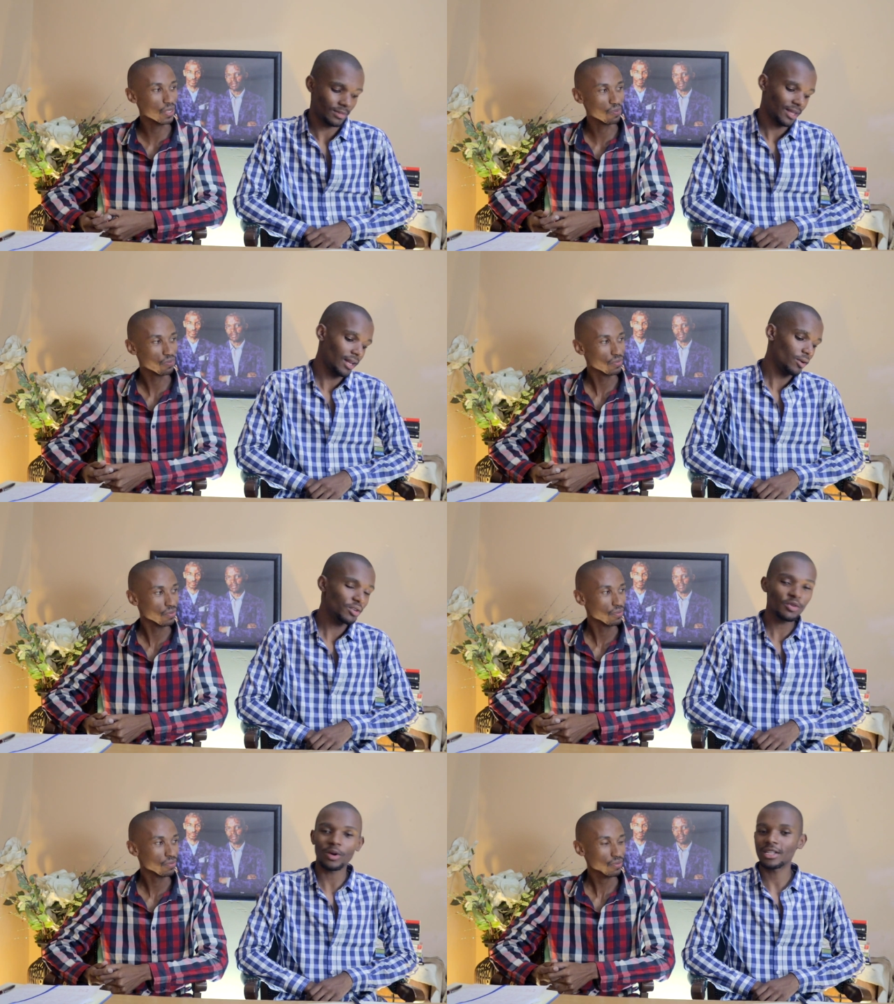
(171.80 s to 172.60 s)
Speaker 1: Yeah.
Speaker 2: no,
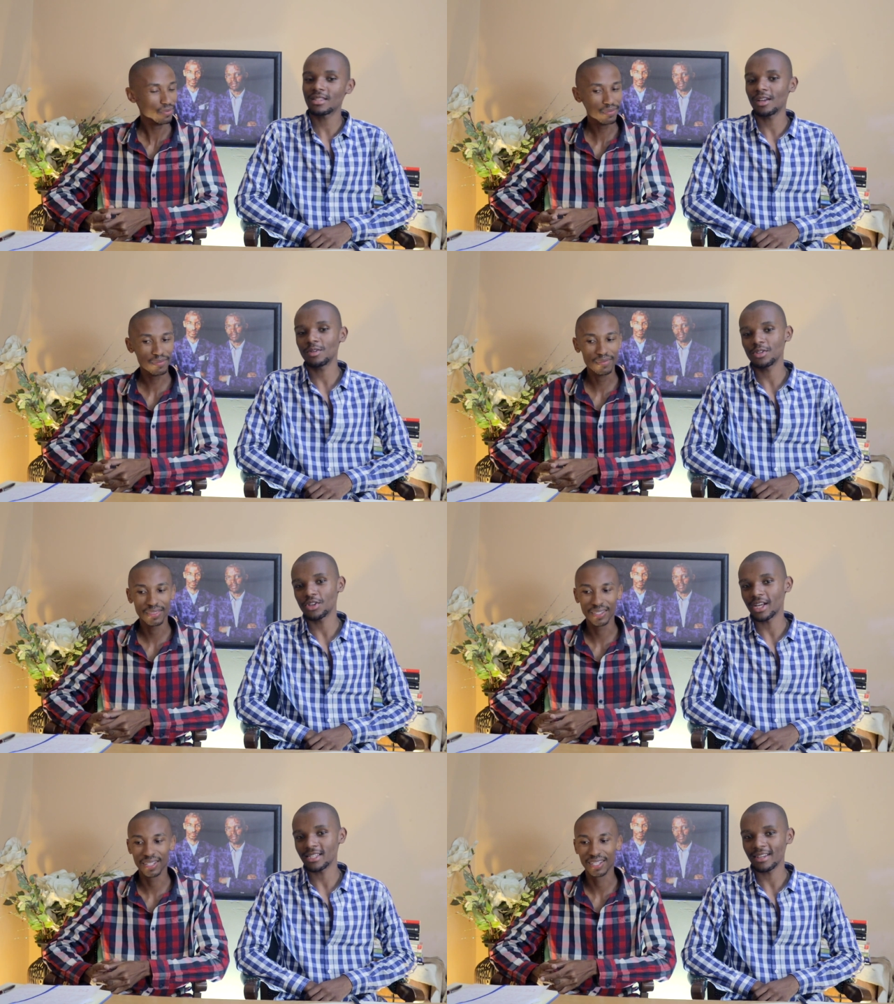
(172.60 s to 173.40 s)
do you want to start or
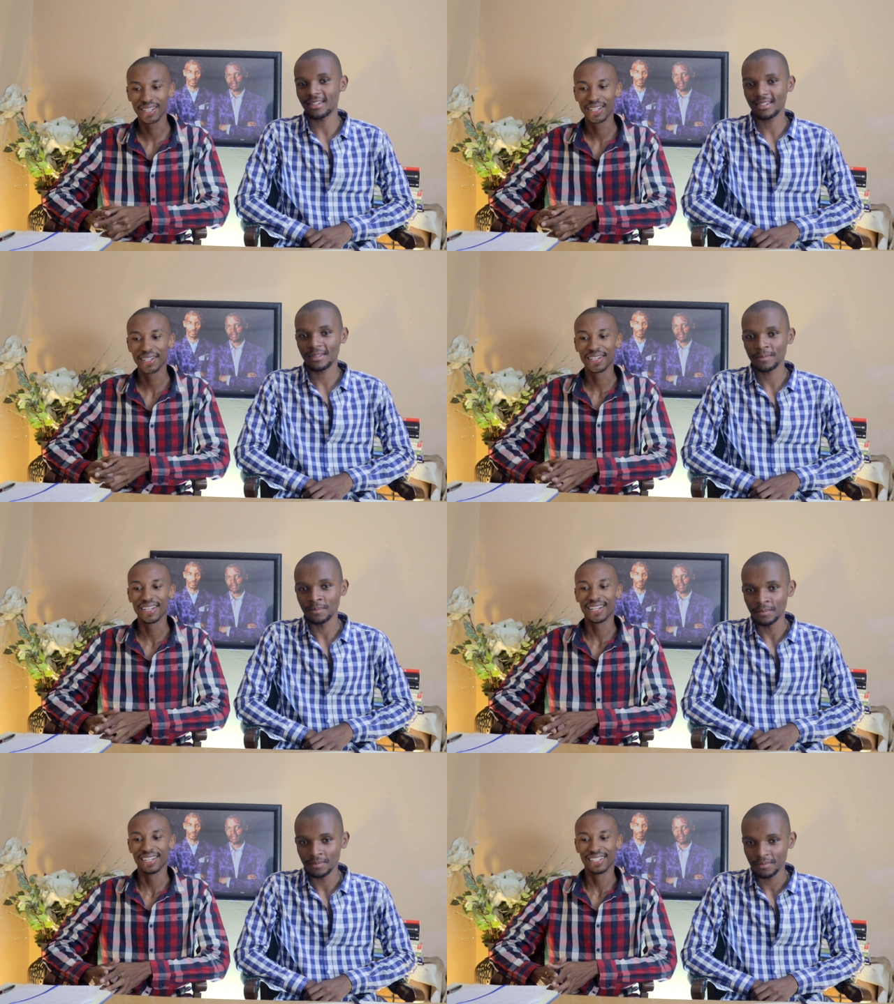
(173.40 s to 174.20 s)
should I start?
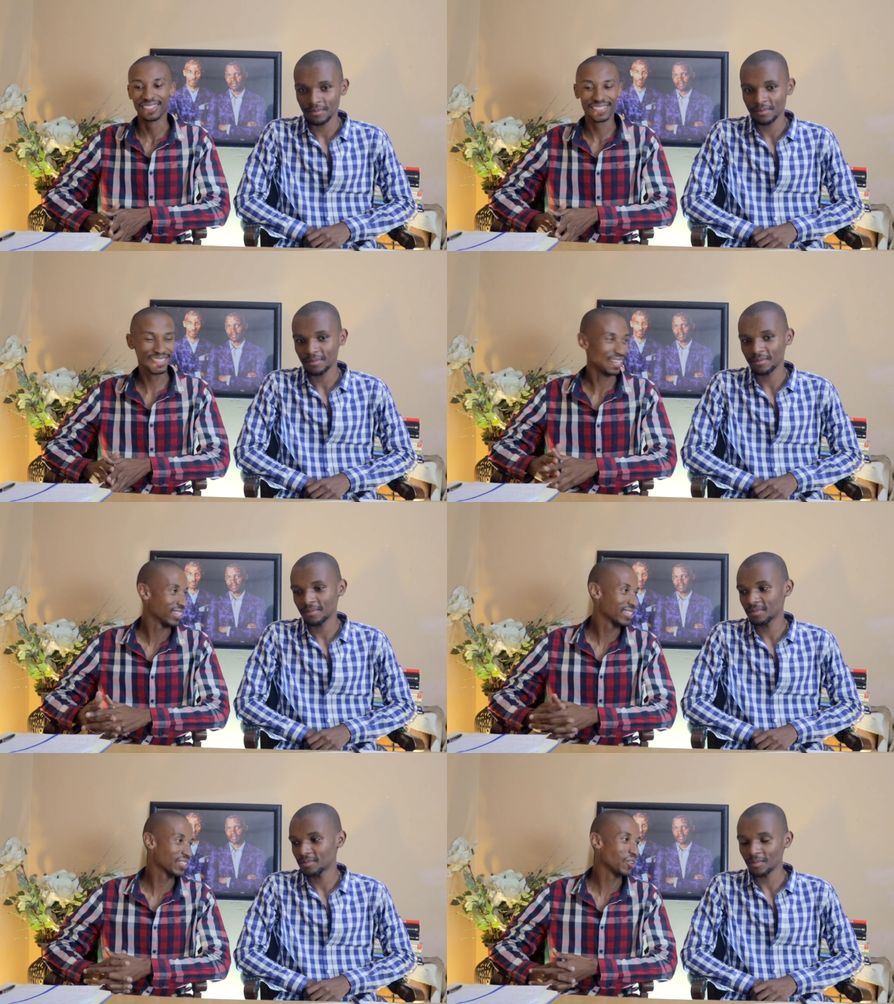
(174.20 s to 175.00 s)

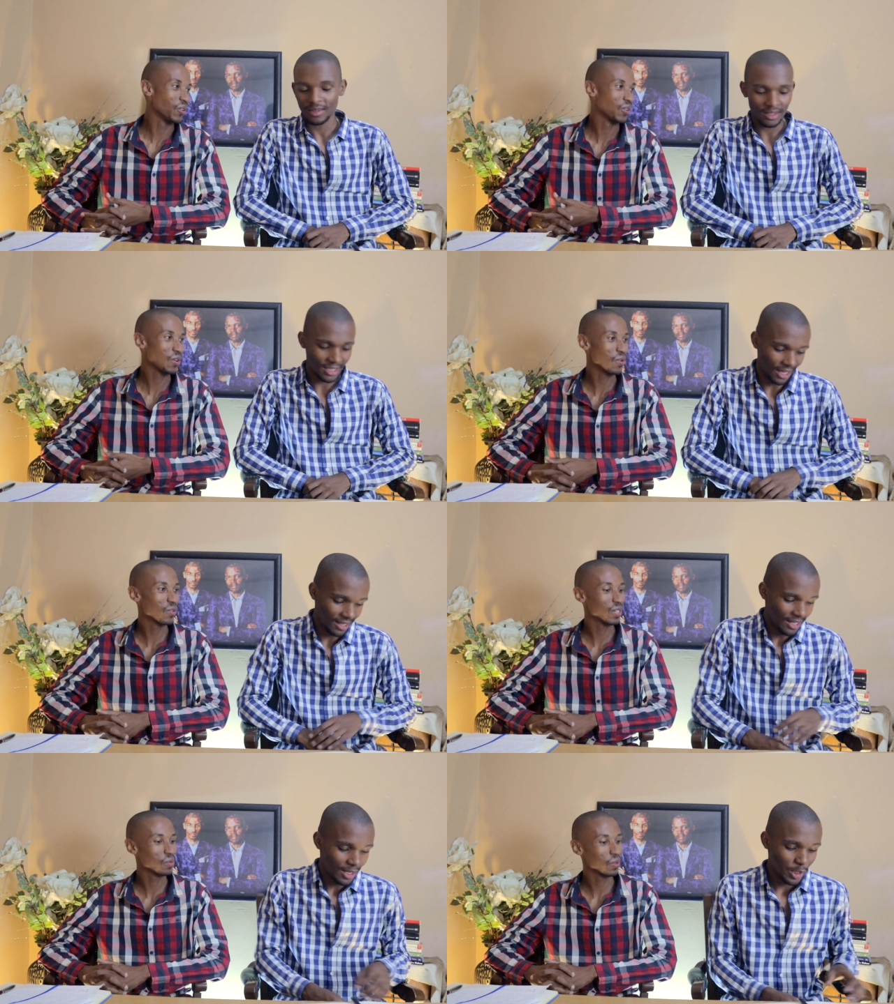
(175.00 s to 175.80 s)
Speaker 1: Start. Go. Go
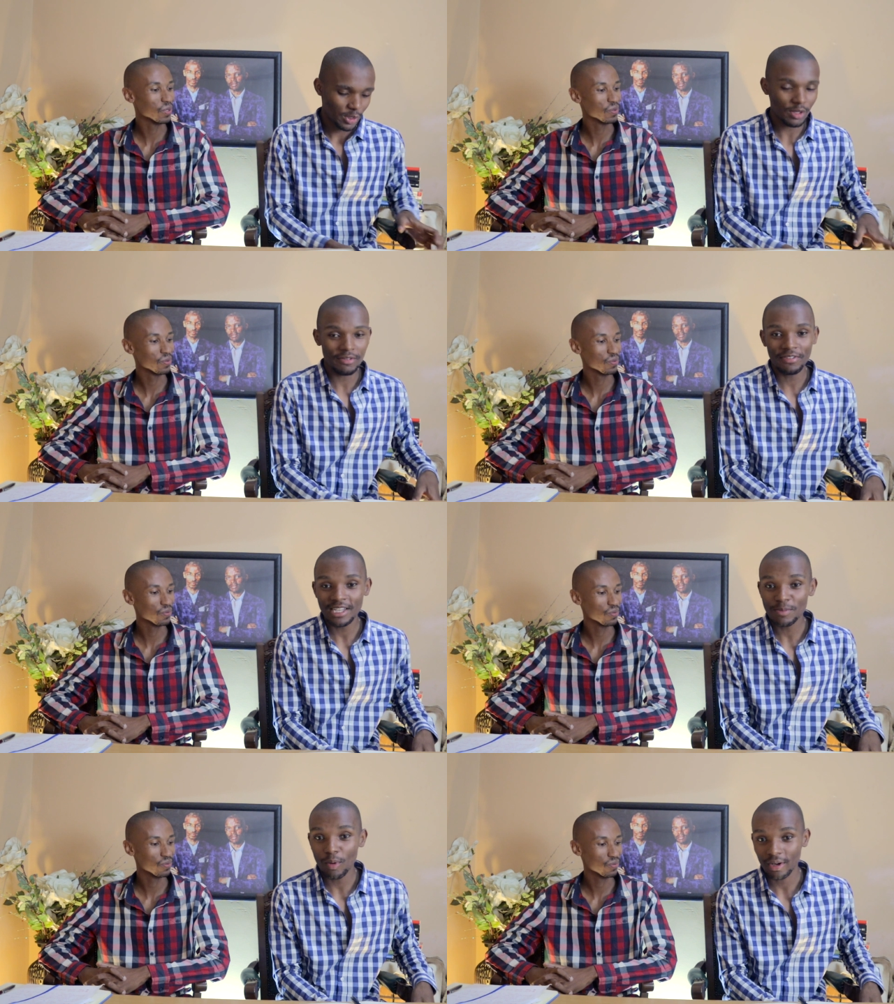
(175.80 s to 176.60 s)
for it.
Speaker 2: So the
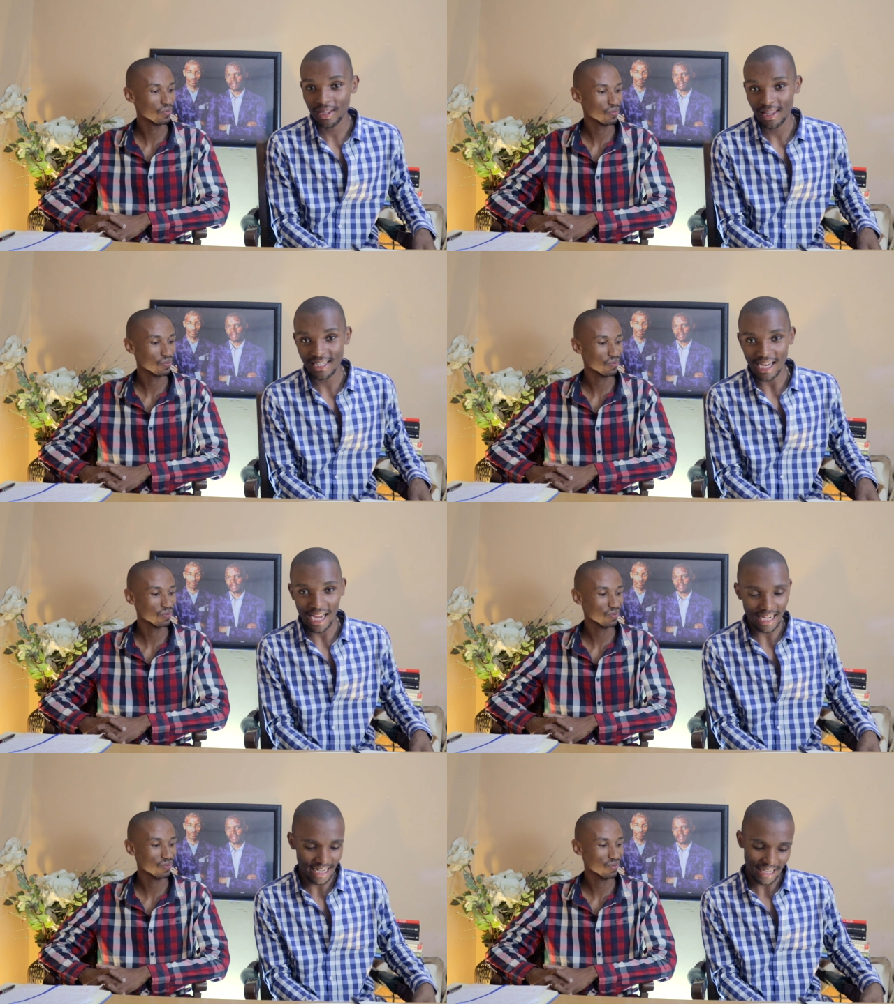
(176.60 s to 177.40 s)
first book that
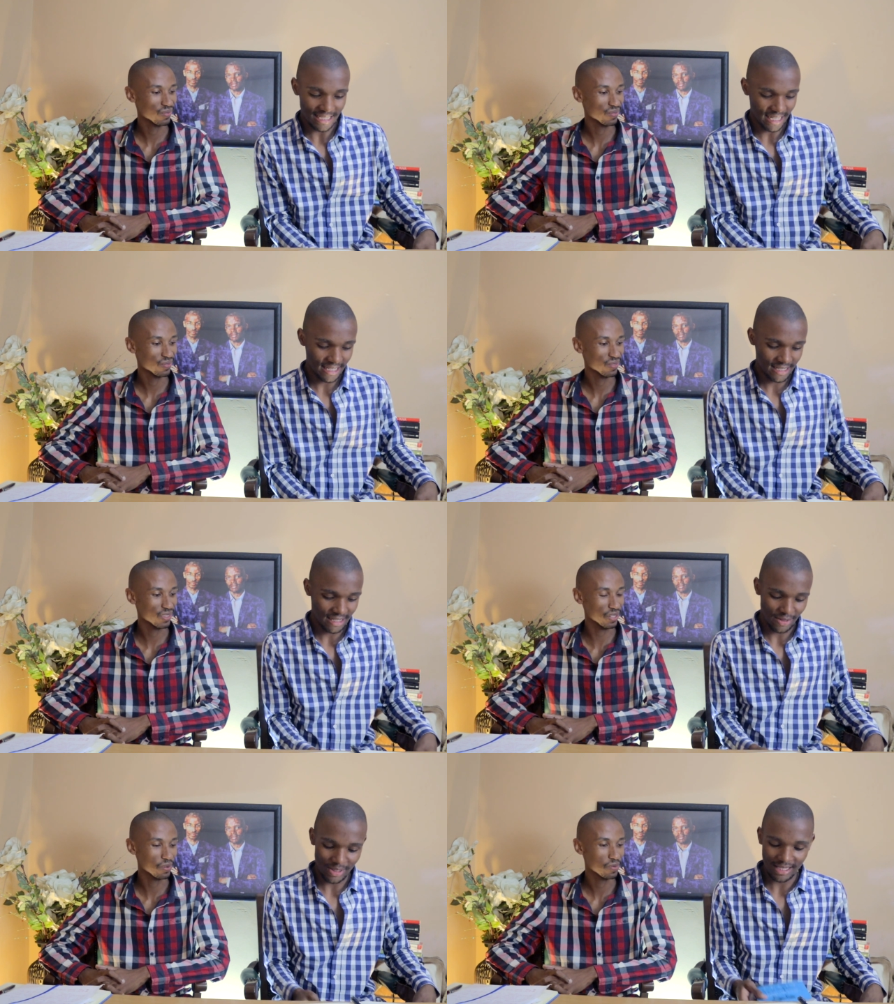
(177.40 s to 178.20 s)
I read, right,
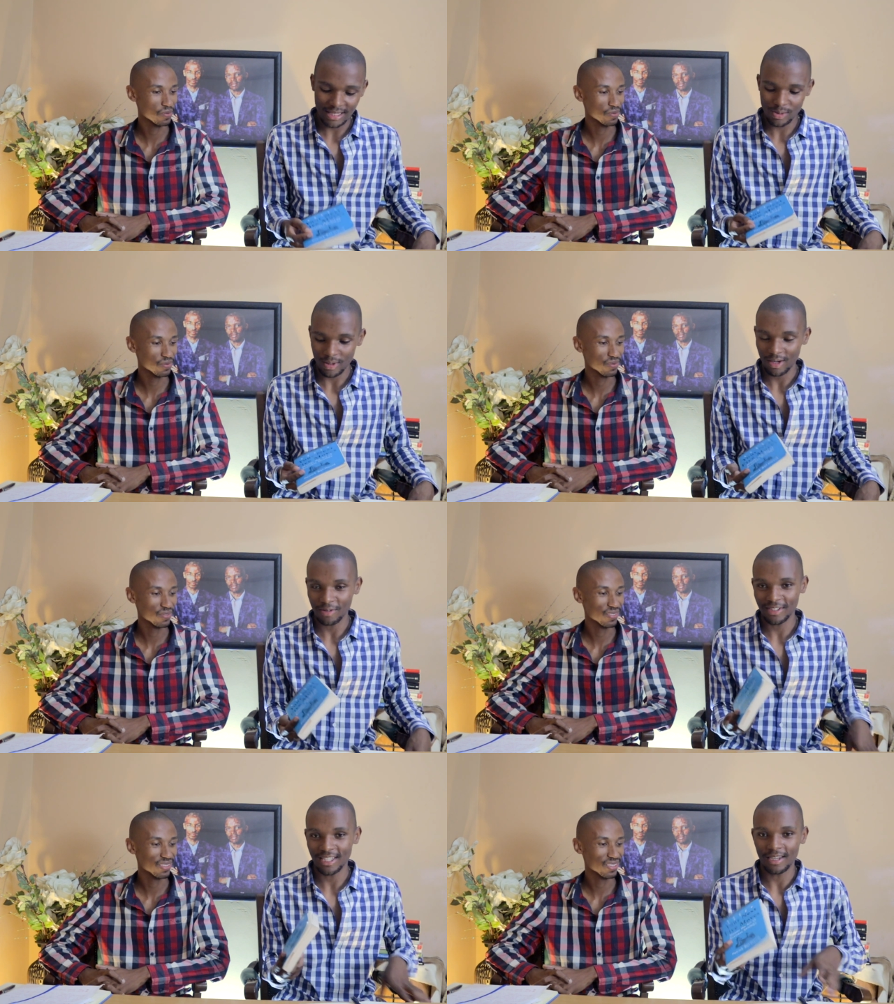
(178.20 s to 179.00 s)
yeah. it was this one
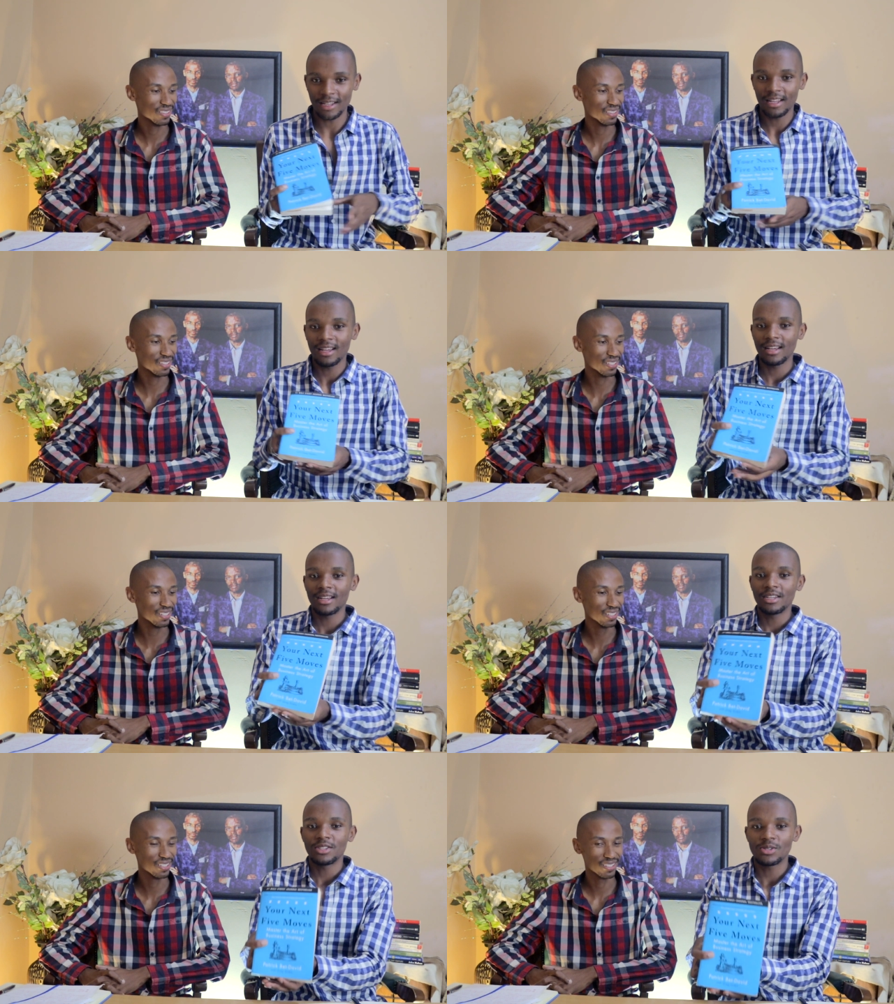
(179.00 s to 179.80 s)
over here.
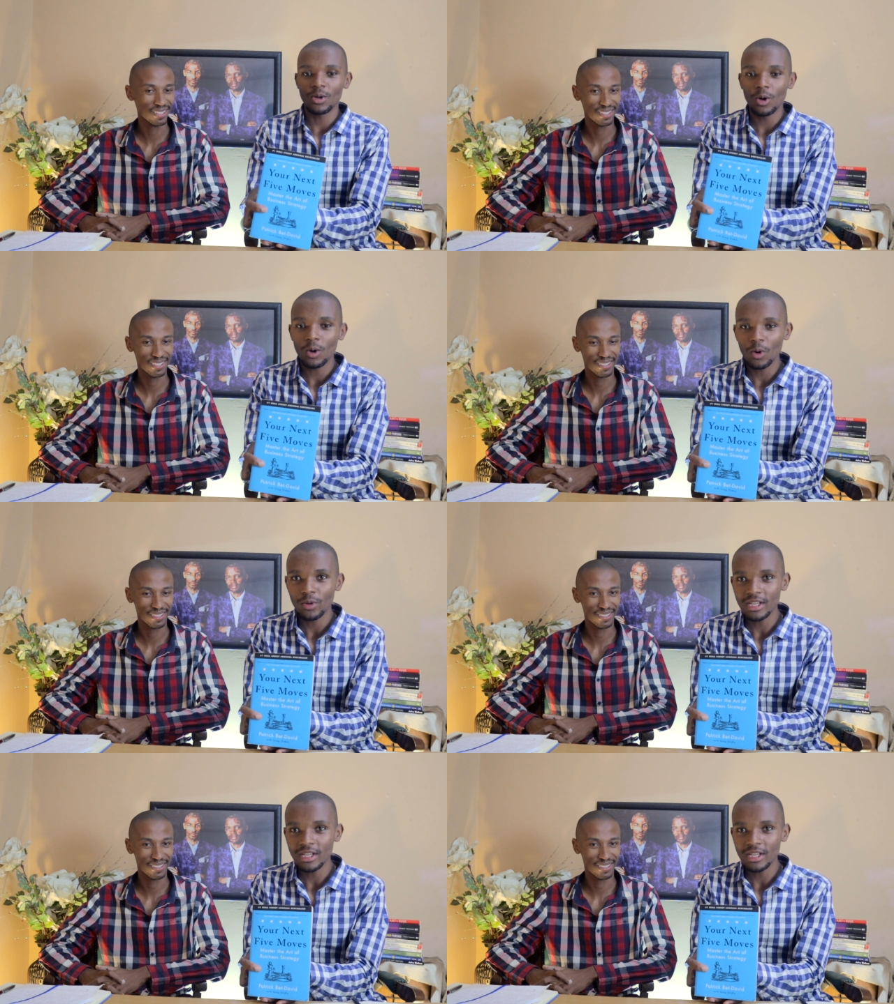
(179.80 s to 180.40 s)
Okay. So